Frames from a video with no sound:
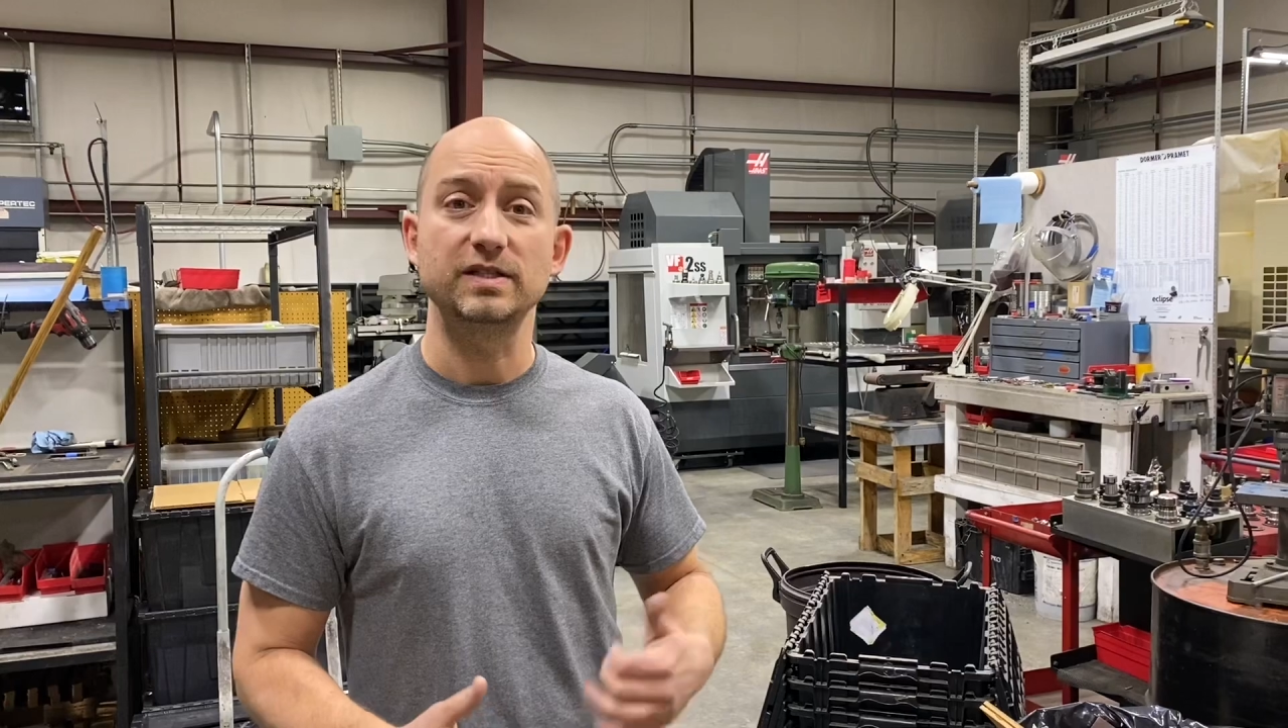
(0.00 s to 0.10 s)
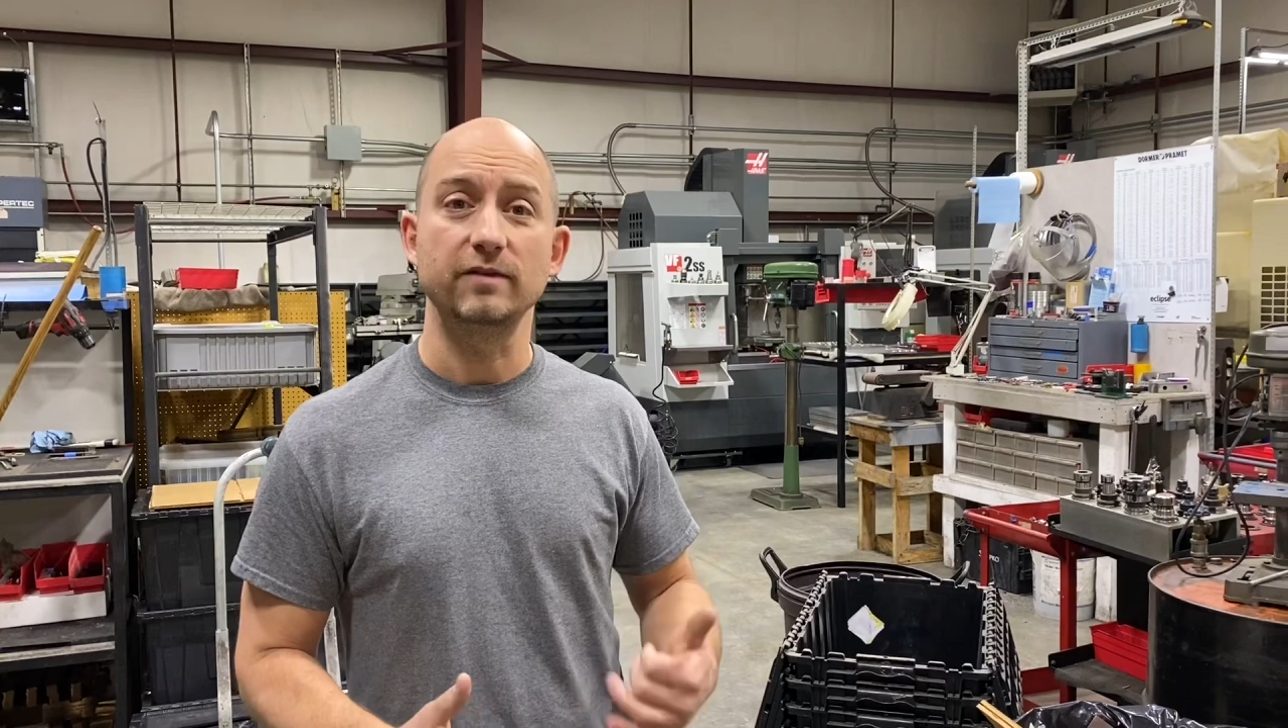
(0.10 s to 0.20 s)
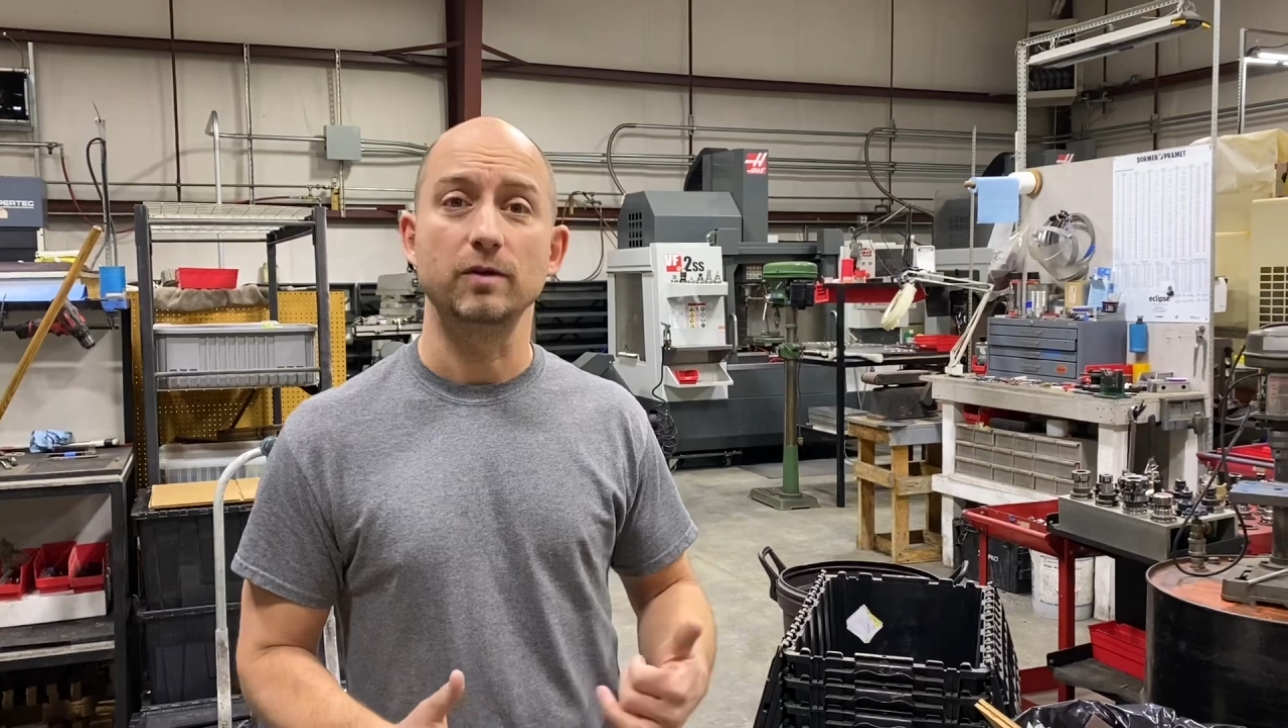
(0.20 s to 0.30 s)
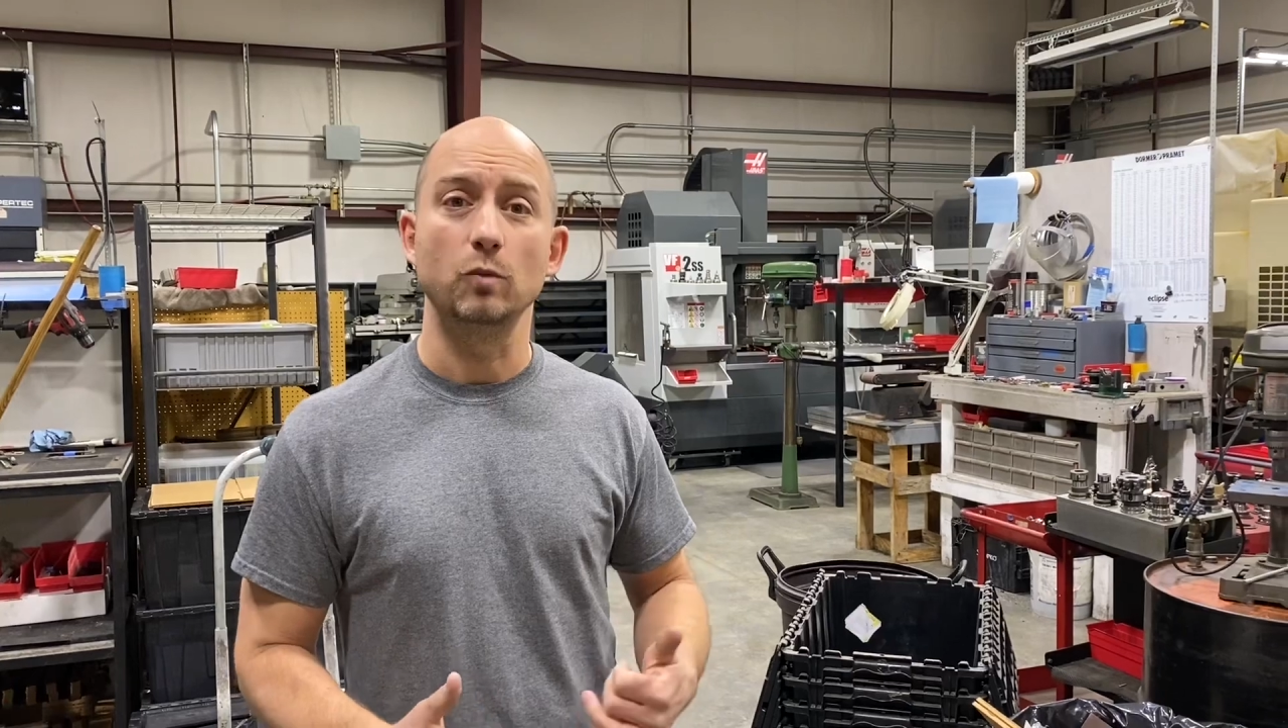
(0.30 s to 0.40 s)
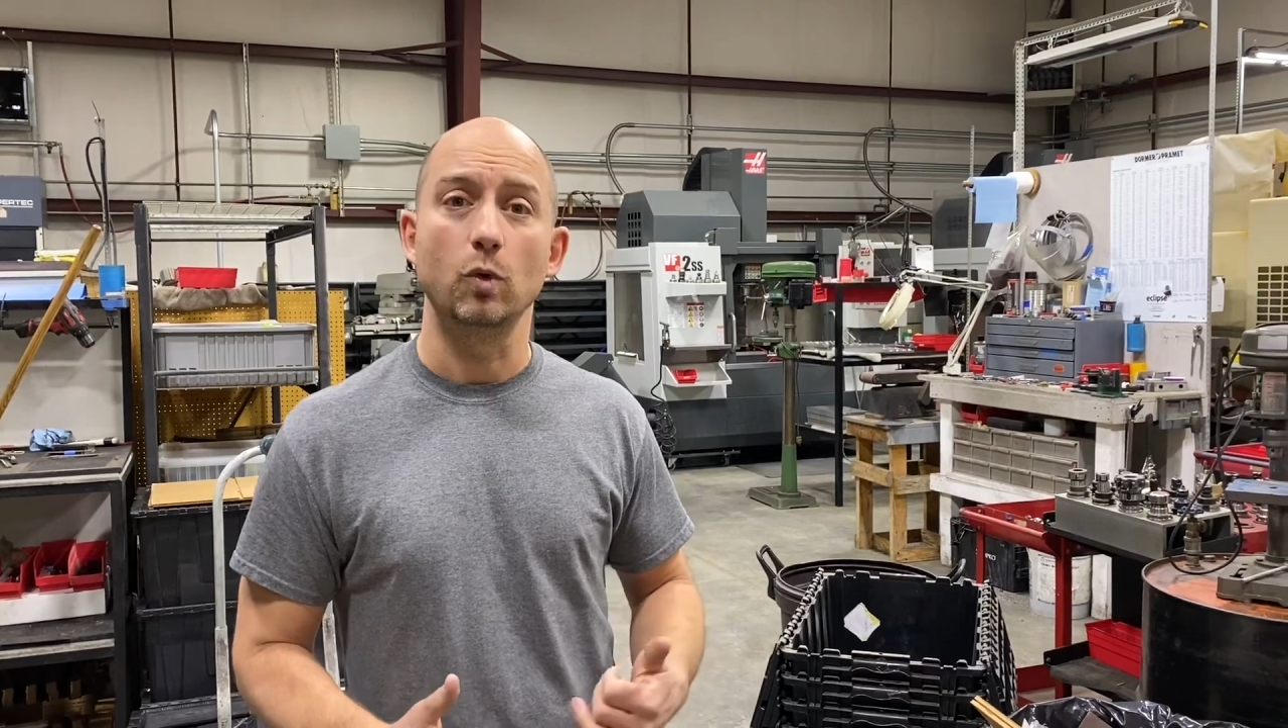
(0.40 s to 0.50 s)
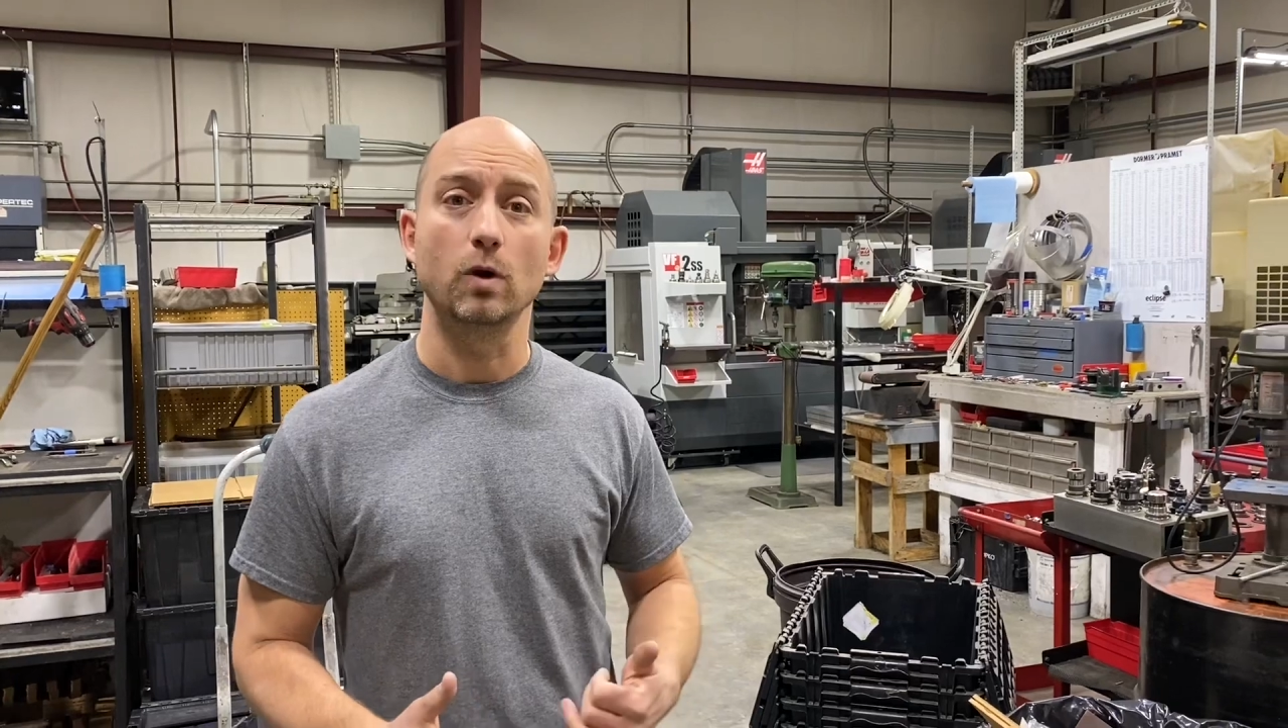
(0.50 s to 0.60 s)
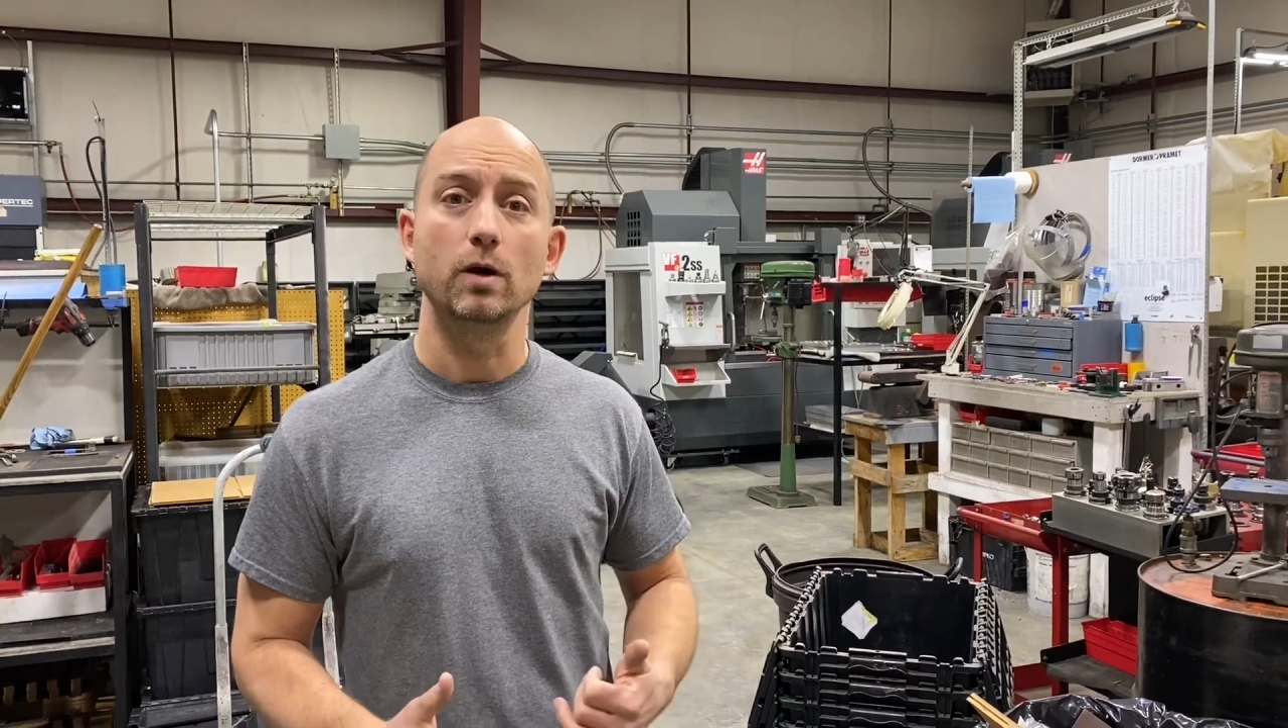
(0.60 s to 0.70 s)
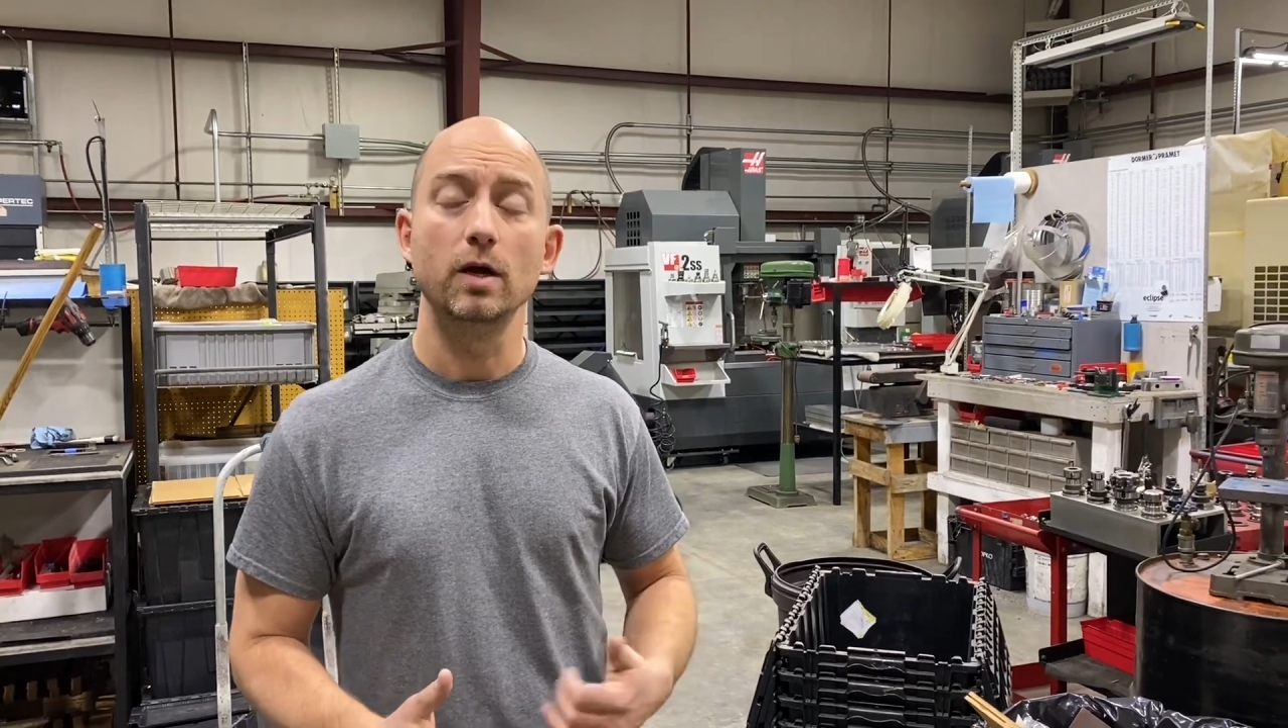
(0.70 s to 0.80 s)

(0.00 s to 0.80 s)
even more